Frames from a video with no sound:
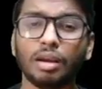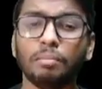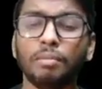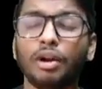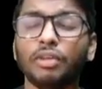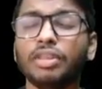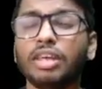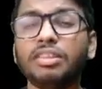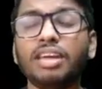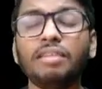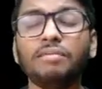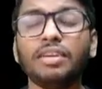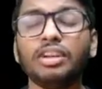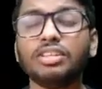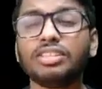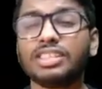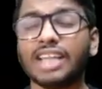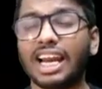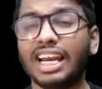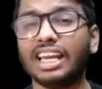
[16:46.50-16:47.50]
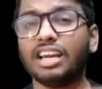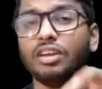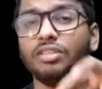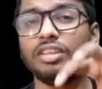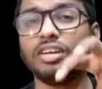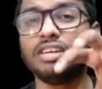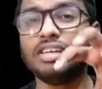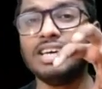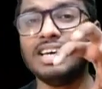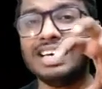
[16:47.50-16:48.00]
But on the other hand, when you're standing
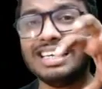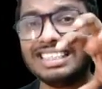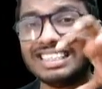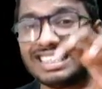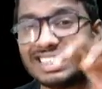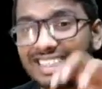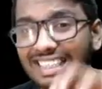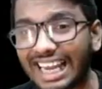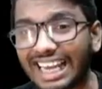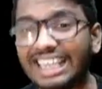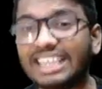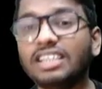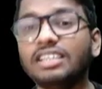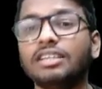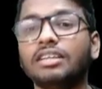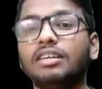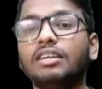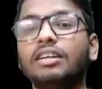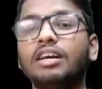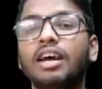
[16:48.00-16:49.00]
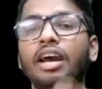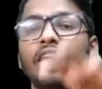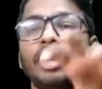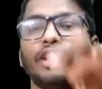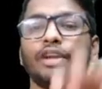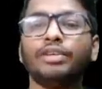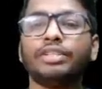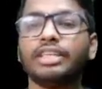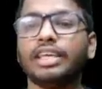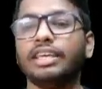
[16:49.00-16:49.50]
on the center,
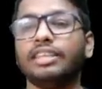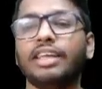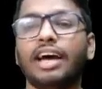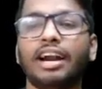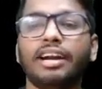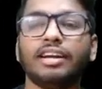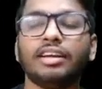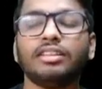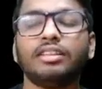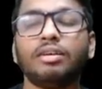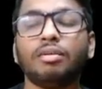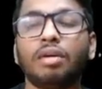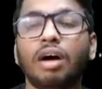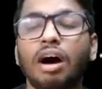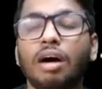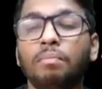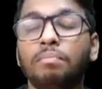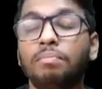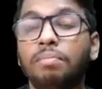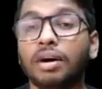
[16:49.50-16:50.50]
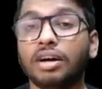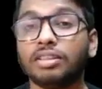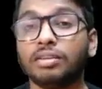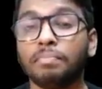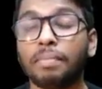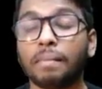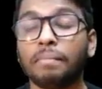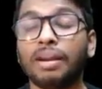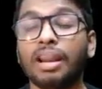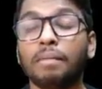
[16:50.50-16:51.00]
you see that the
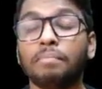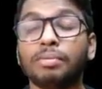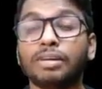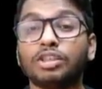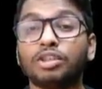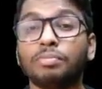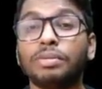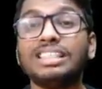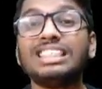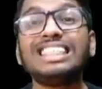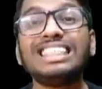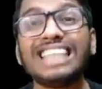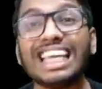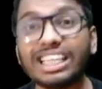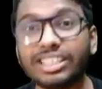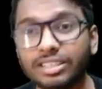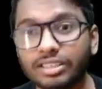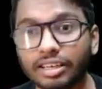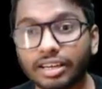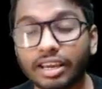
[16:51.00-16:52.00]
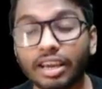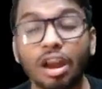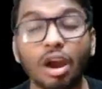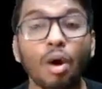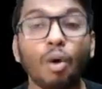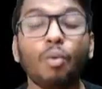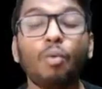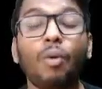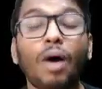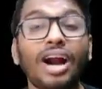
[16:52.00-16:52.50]
pebble appears to be stationary.
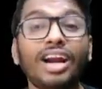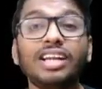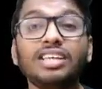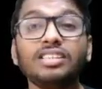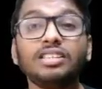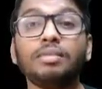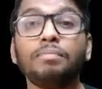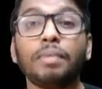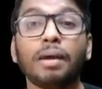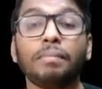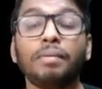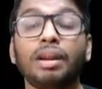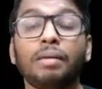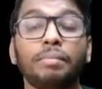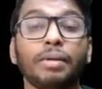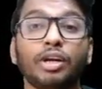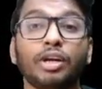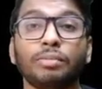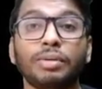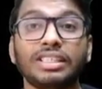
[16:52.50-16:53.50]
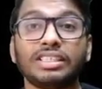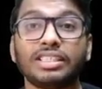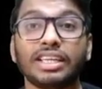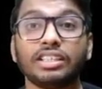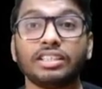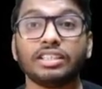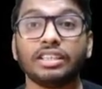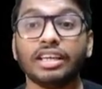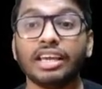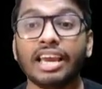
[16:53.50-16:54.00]
Why does the pebble appear to be
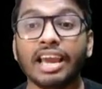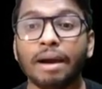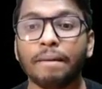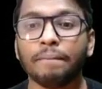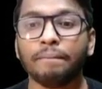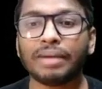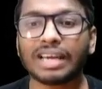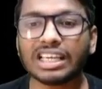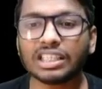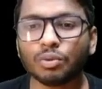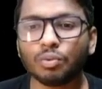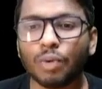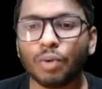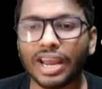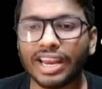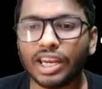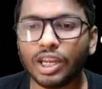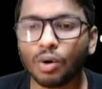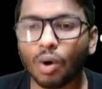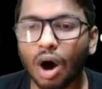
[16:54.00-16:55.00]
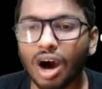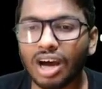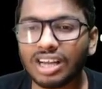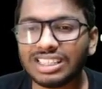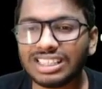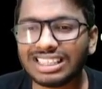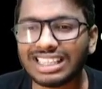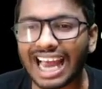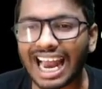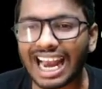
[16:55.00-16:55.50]
stationary? Because when you are
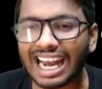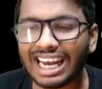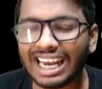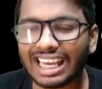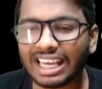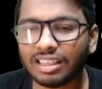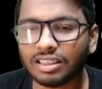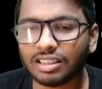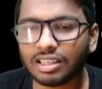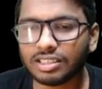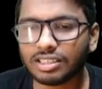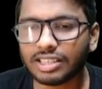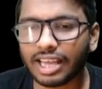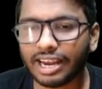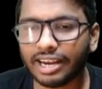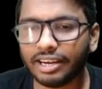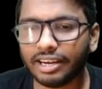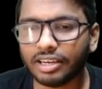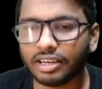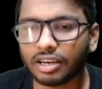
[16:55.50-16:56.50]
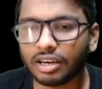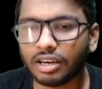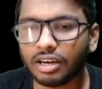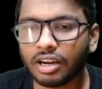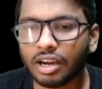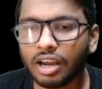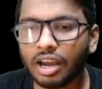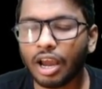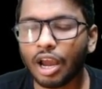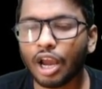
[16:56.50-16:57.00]
standing in the
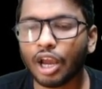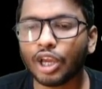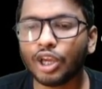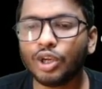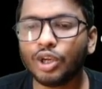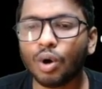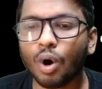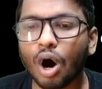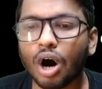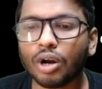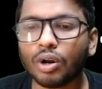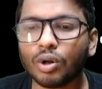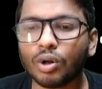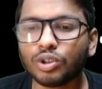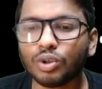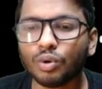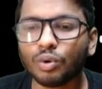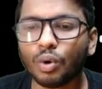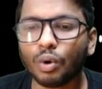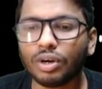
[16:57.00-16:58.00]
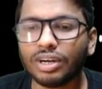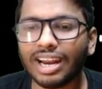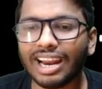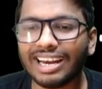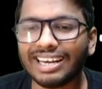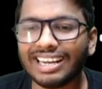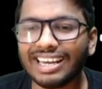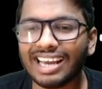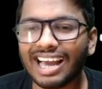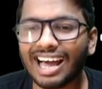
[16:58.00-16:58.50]
center, you're also
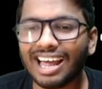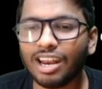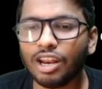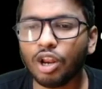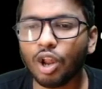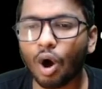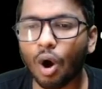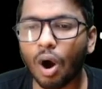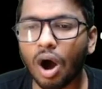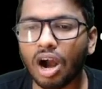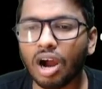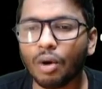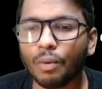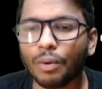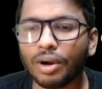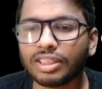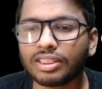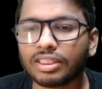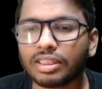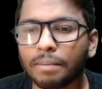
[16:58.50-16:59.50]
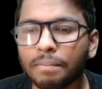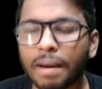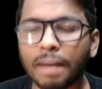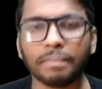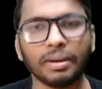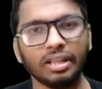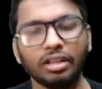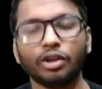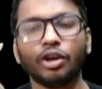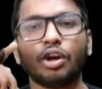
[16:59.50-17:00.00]
rotating along with the
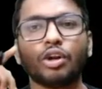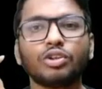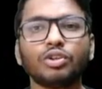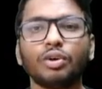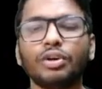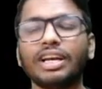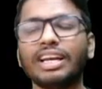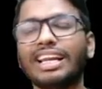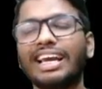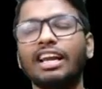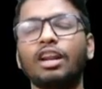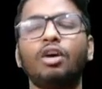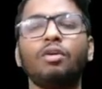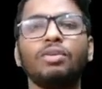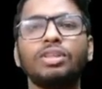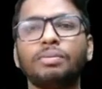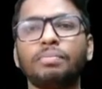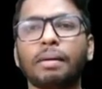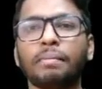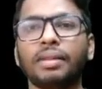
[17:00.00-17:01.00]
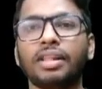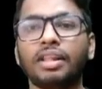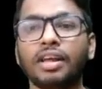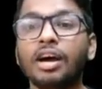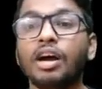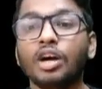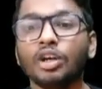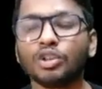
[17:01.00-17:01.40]
pebble.